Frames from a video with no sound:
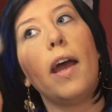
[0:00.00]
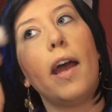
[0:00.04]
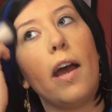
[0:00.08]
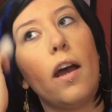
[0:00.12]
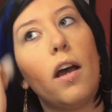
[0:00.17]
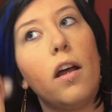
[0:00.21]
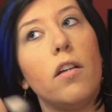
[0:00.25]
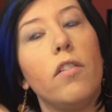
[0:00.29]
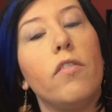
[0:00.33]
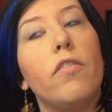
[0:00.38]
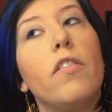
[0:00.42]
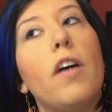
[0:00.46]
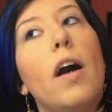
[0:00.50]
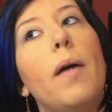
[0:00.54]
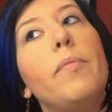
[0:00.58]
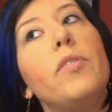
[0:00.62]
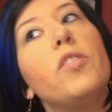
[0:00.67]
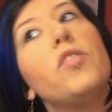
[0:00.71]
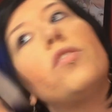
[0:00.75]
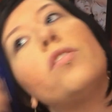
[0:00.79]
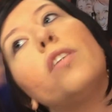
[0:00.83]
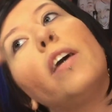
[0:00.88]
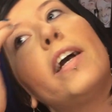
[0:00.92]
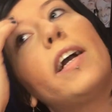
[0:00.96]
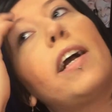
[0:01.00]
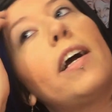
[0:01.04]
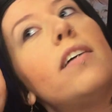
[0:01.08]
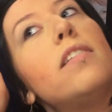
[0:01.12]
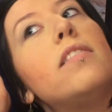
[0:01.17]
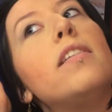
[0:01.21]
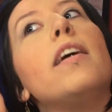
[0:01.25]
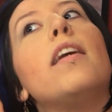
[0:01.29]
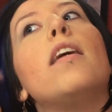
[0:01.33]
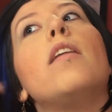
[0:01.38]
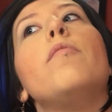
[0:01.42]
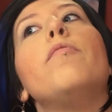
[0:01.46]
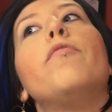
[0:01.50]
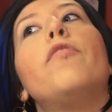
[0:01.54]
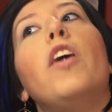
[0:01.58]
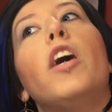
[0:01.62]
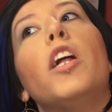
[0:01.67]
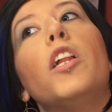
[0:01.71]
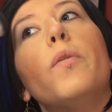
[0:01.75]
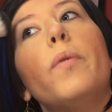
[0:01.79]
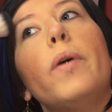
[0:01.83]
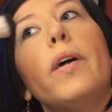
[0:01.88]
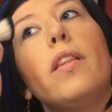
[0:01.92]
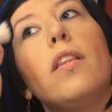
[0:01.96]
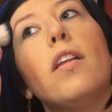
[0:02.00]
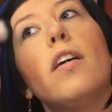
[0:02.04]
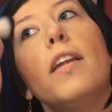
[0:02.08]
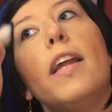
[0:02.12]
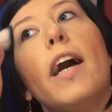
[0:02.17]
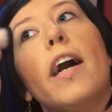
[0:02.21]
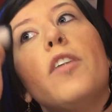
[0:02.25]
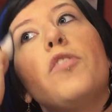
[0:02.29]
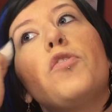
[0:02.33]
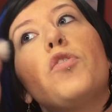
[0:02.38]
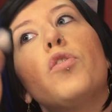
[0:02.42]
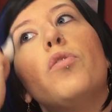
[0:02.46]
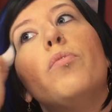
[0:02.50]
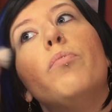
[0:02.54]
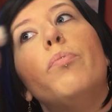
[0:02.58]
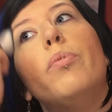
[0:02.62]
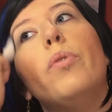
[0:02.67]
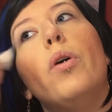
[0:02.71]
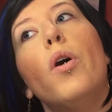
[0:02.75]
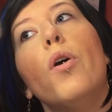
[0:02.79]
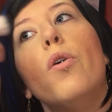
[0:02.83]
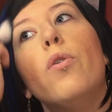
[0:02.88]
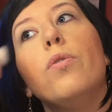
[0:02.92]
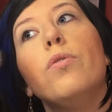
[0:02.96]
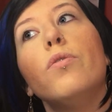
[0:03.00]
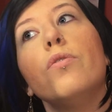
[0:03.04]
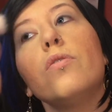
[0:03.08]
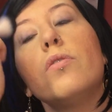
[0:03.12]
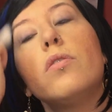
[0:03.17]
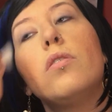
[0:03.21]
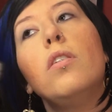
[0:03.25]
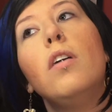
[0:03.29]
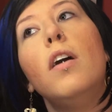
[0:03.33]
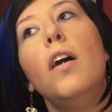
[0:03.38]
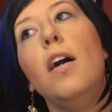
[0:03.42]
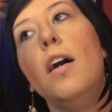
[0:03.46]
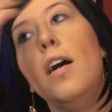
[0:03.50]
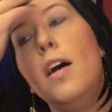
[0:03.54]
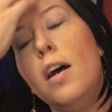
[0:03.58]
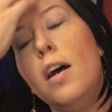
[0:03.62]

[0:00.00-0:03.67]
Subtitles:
And I'm just, like I said, I'm following the natural bones